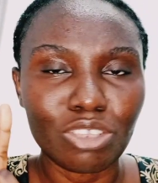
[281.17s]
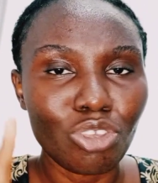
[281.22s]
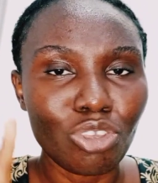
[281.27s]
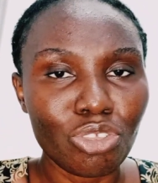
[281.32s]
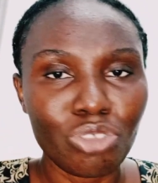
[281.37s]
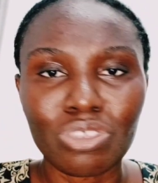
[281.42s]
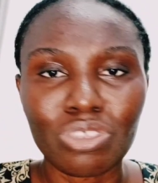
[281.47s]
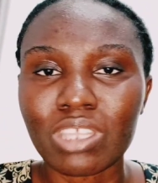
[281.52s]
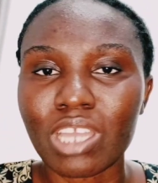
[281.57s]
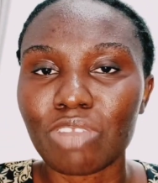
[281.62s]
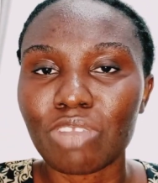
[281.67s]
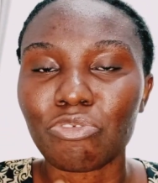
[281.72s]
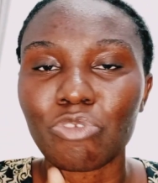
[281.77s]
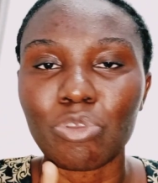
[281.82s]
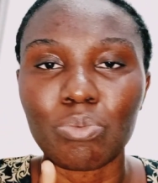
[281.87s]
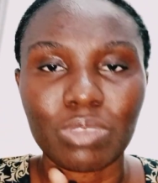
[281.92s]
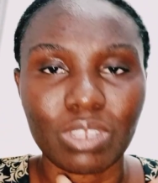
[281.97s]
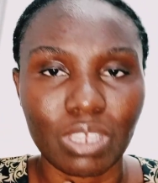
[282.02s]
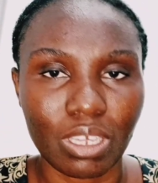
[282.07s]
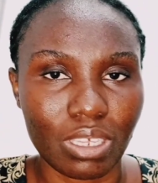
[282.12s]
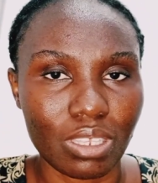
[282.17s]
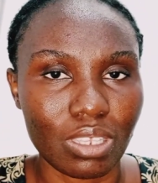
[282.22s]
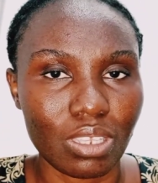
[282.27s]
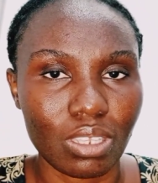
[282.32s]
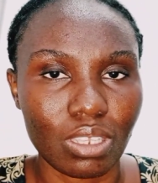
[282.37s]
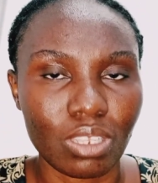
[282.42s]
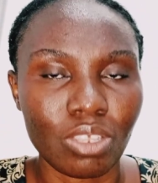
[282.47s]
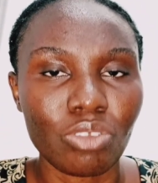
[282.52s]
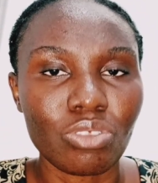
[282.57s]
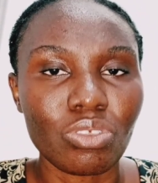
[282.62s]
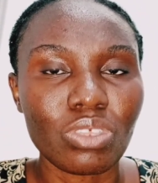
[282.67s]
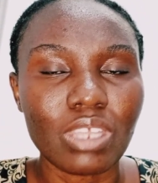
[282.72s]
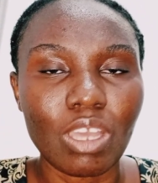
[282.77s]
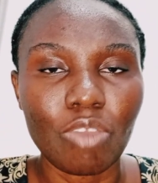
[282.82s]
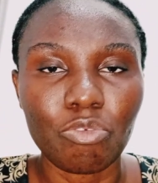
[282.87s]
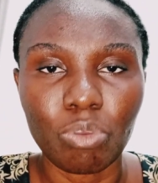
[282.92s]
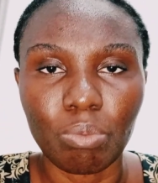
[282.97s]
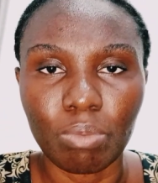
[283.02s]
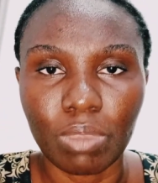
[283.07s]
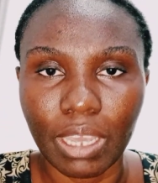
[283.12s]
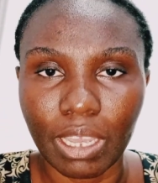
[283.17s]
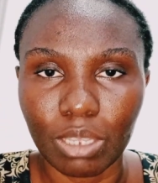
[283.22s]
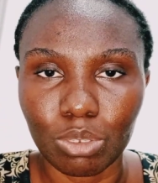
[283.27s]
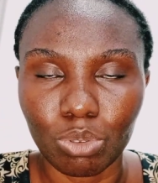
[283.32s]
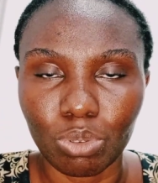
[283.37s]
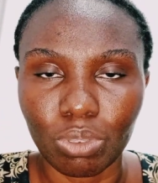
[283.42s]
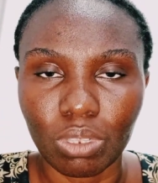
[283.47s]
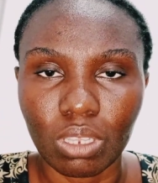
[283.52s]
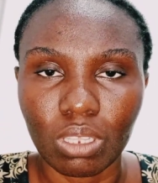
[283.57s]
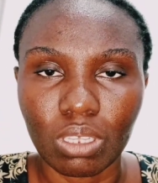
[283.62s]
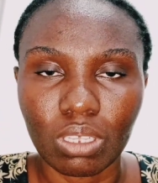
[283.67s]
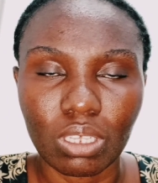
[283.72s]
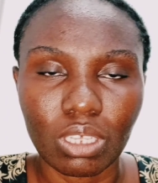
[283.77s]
doesn't start from sex. It doesn't start from there at all.